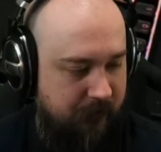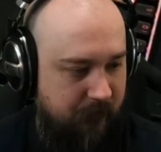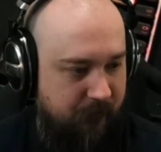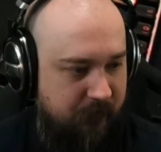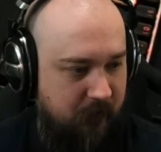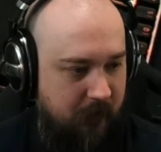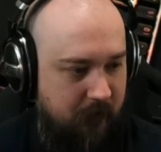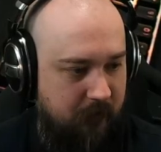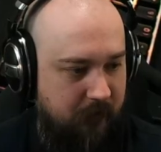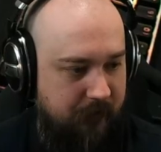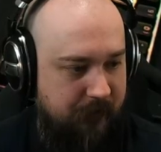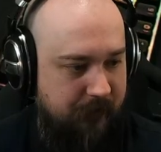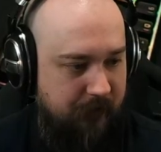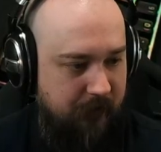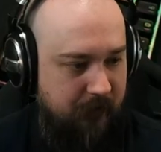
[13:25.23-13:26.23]
I'm trying to like
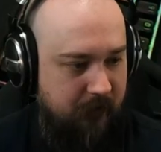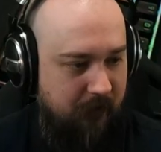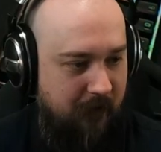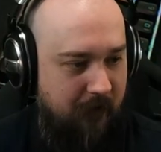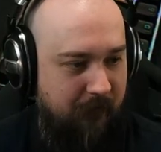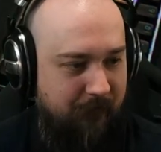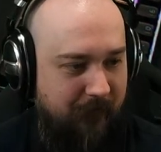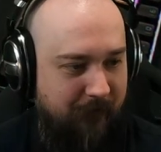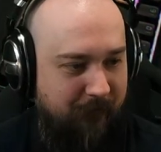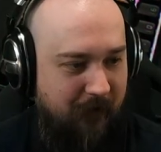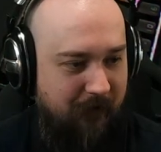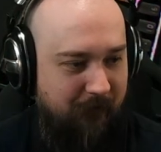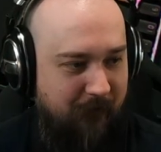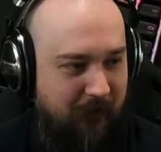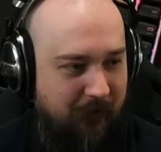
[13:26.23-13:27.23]
see like
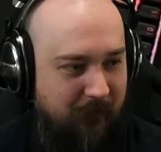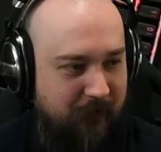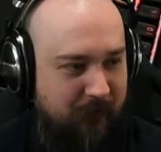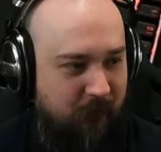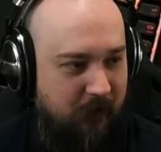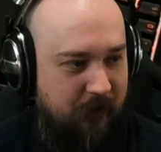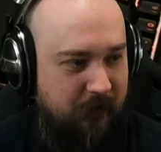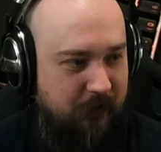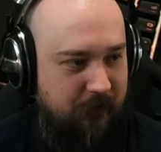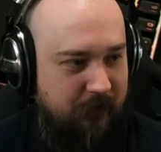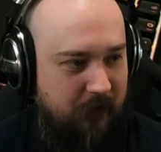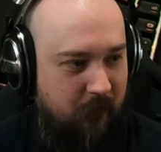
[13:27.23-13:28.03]
part of the reason why I do this.